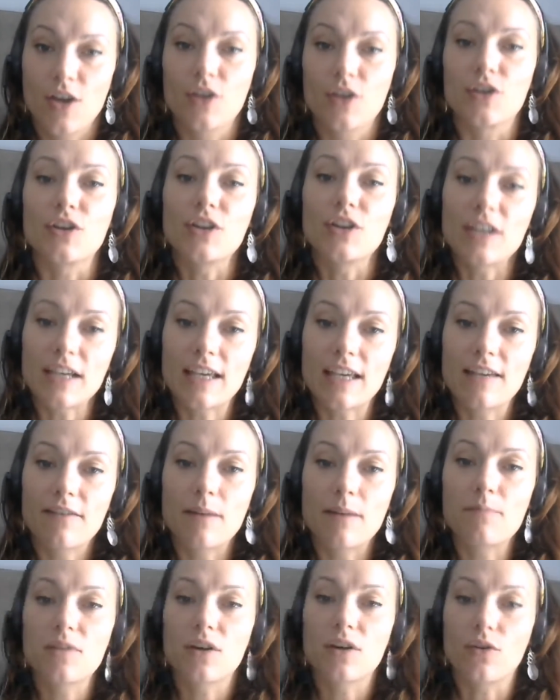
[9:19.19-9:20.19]
You're going to give
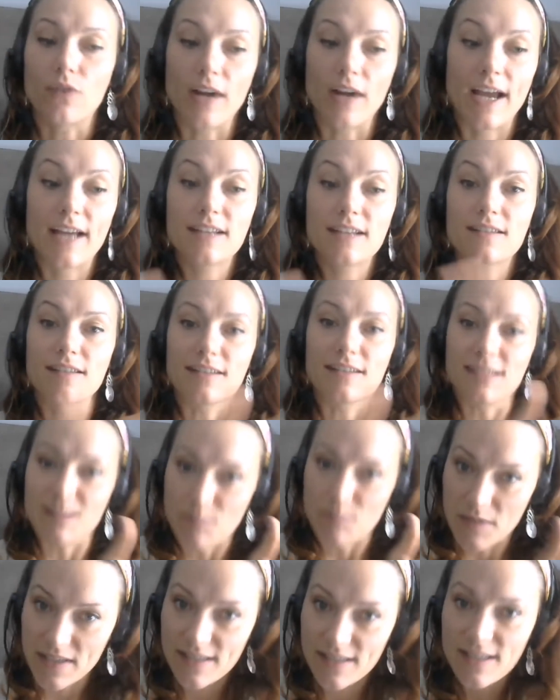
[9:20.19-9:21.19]
up the grant that's
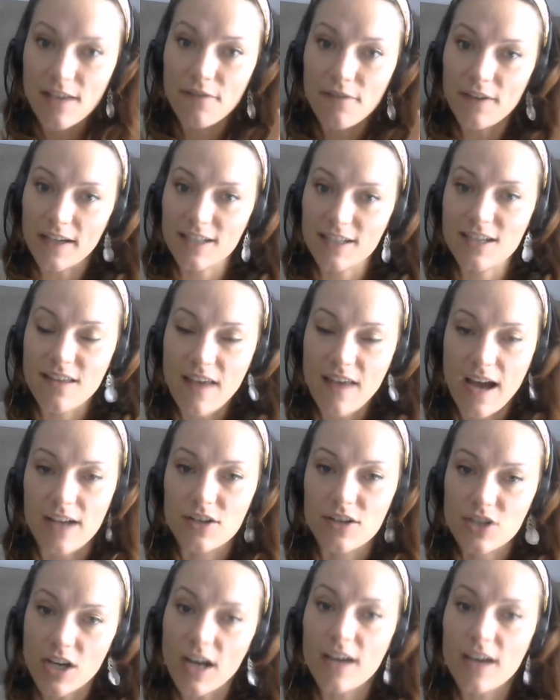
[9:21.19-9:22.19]
specific to that
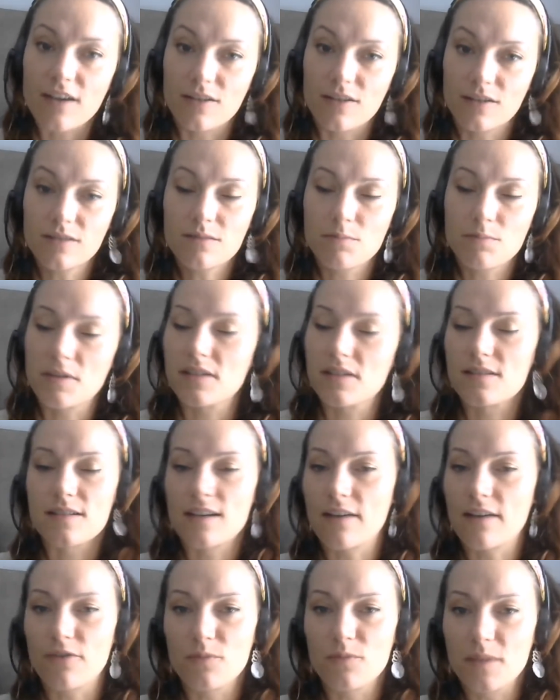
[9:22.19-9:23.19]
child, because the
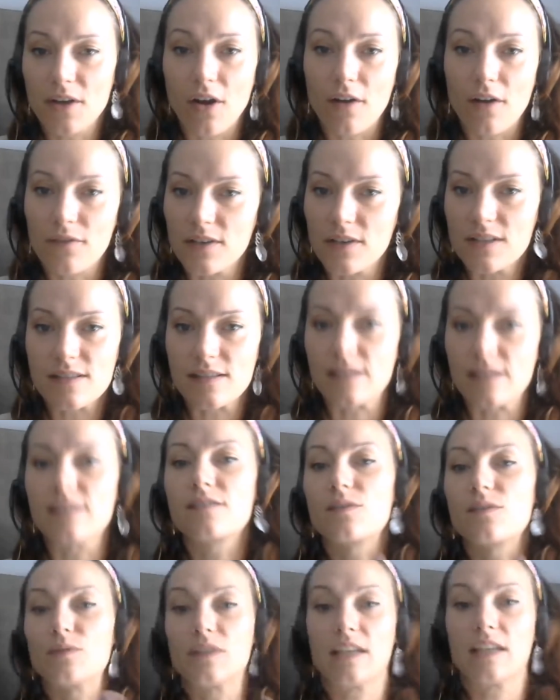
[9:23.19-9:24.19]
government obviously is
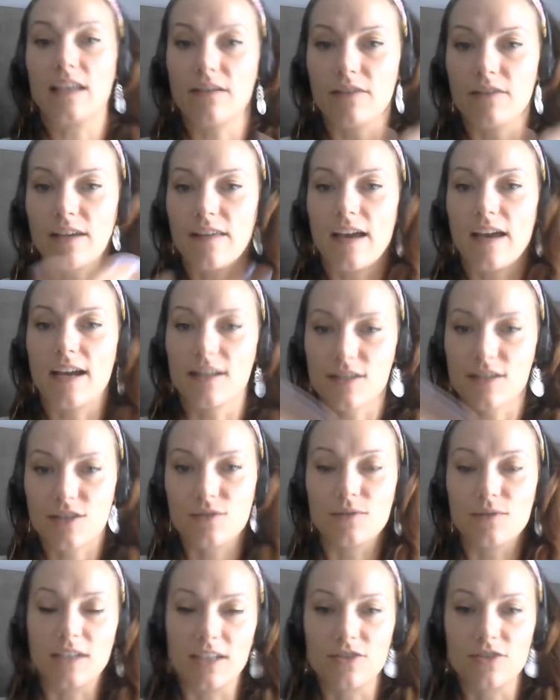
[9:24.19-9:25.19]
only giving that
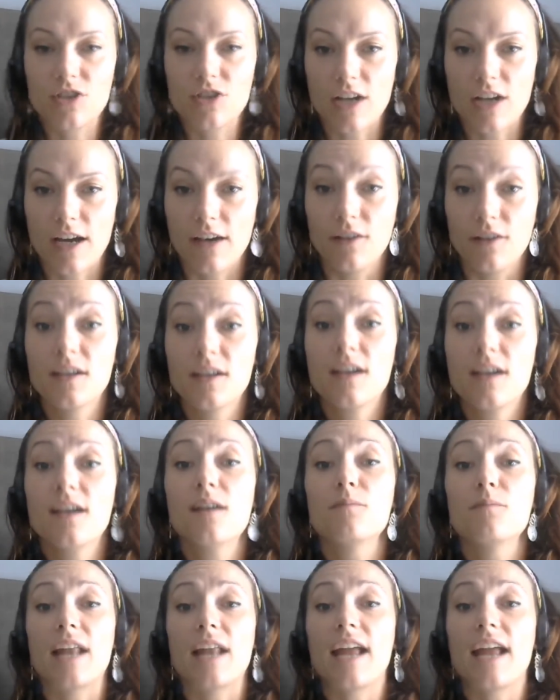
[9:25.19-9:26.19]
to each child,
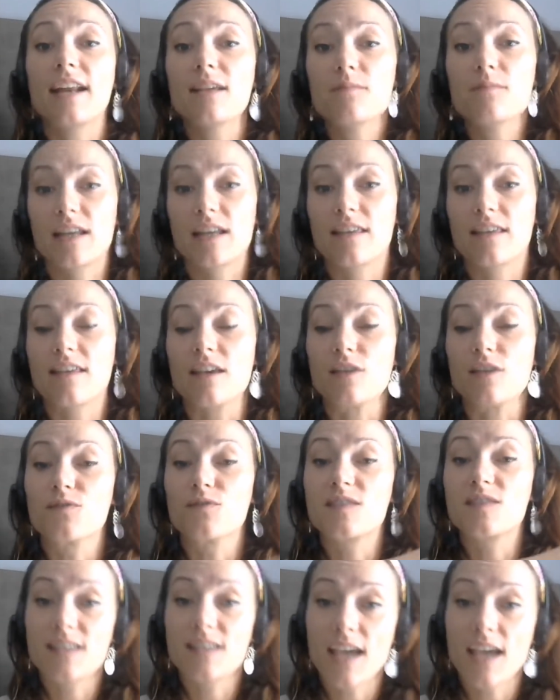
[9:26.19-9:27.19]
but any money that you've
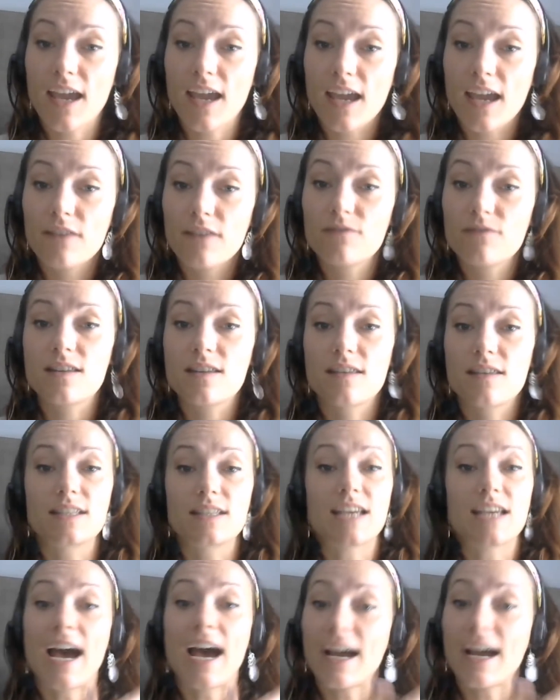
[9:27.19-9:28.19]
saved, the
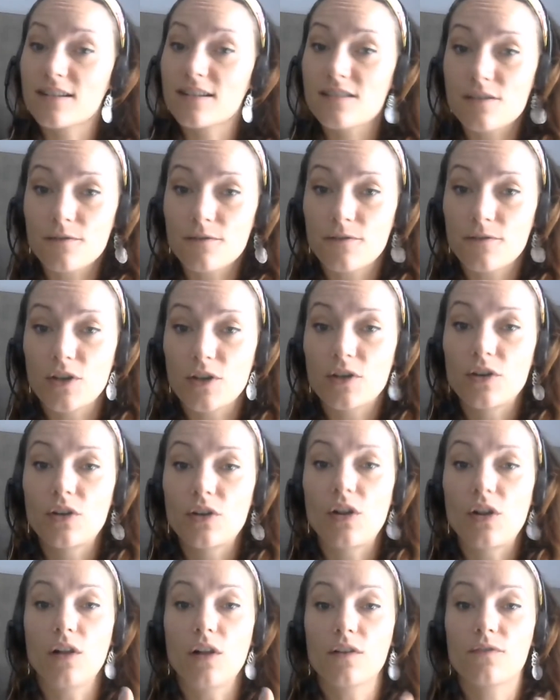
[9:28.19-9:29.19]
tax deferral,
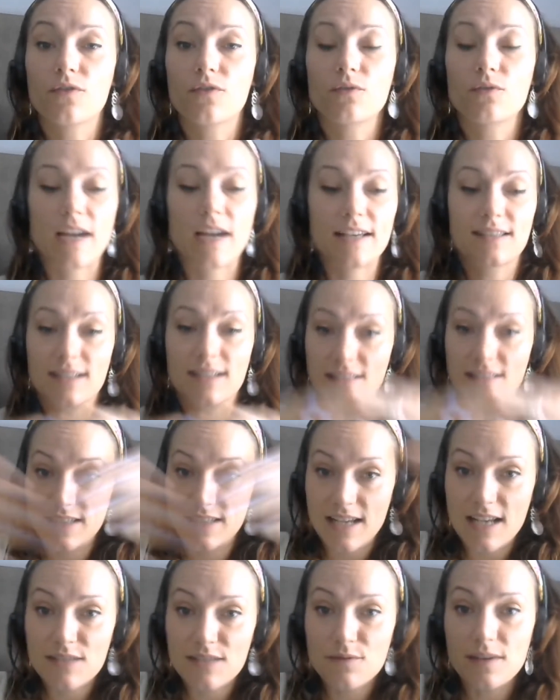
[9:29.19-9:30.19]
all of the rest, it
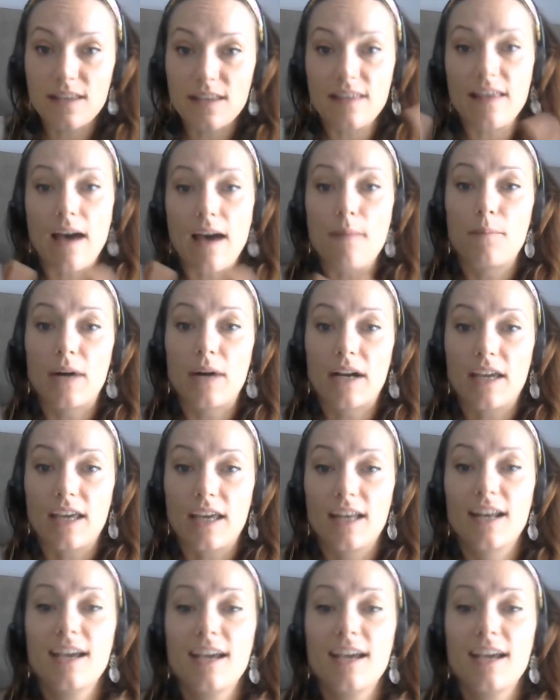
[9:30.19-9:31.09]
stays within that bucket,